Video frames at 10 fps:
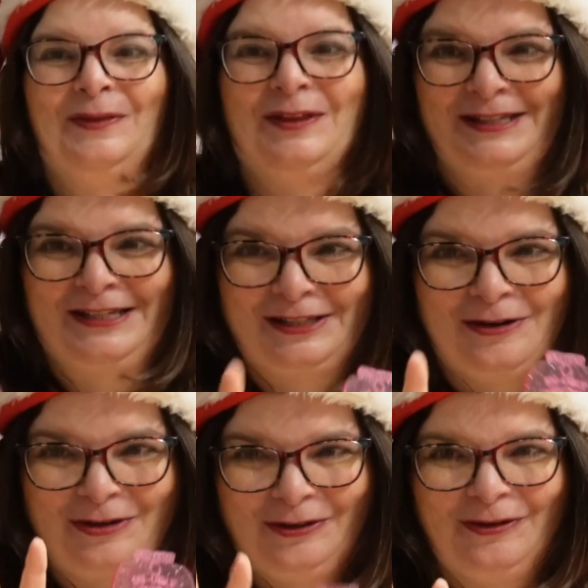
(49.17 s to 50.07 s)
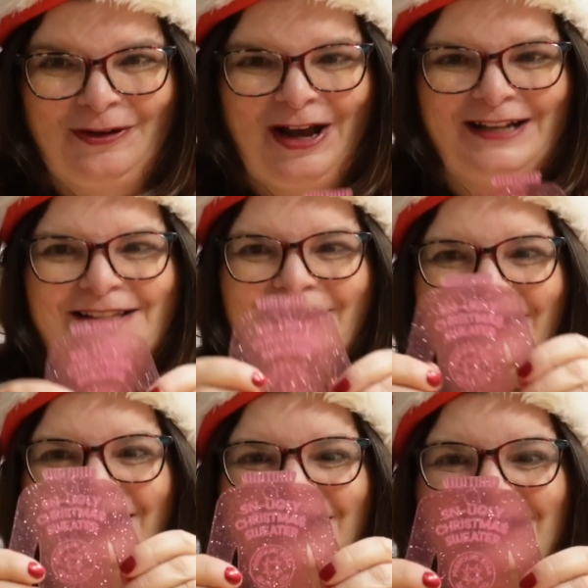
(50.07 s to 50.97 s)
This is so cute, you guys. Look
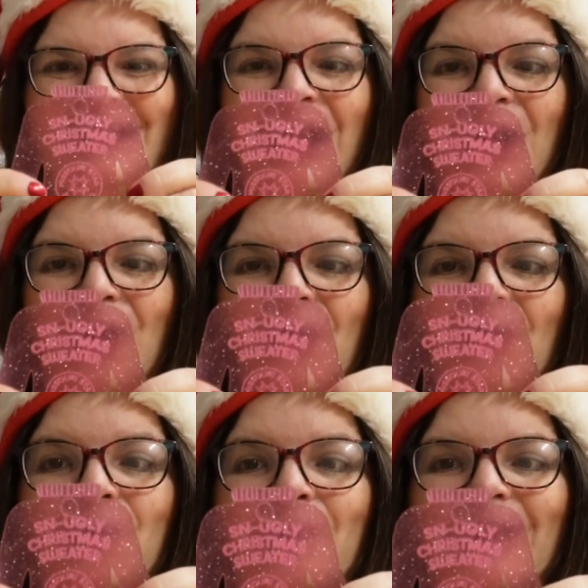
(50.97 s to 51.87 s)
at this. Oh my